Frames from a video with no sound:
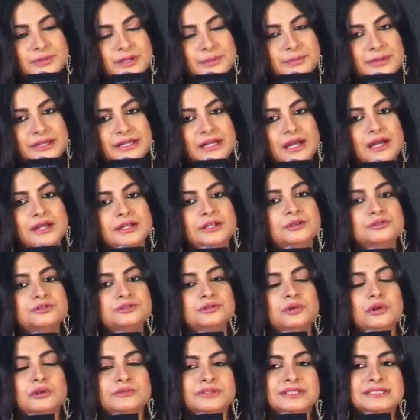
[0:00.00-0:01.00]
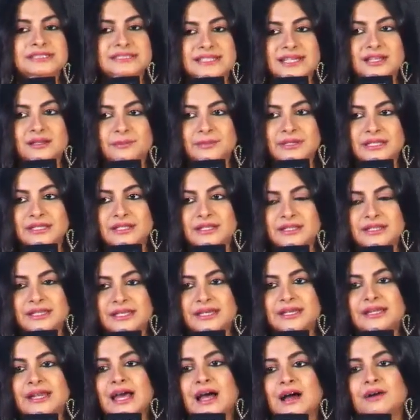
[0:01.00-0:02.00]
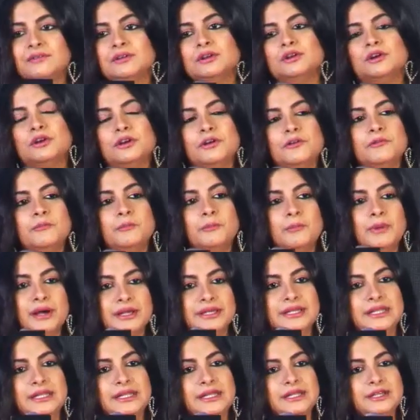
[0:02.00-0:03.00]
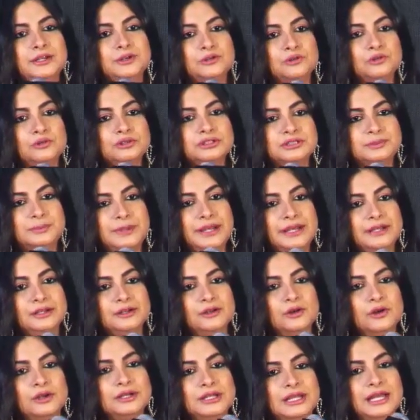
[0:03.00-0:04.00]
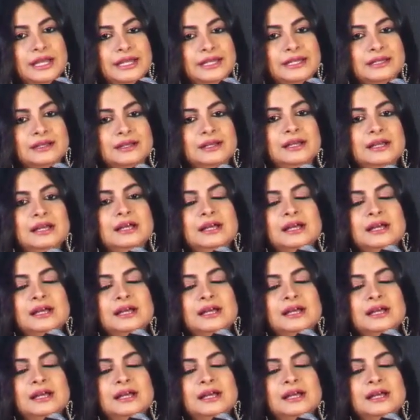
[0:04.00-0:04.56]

But my nani used to always tell me that they didn't have a lot of money to spend on like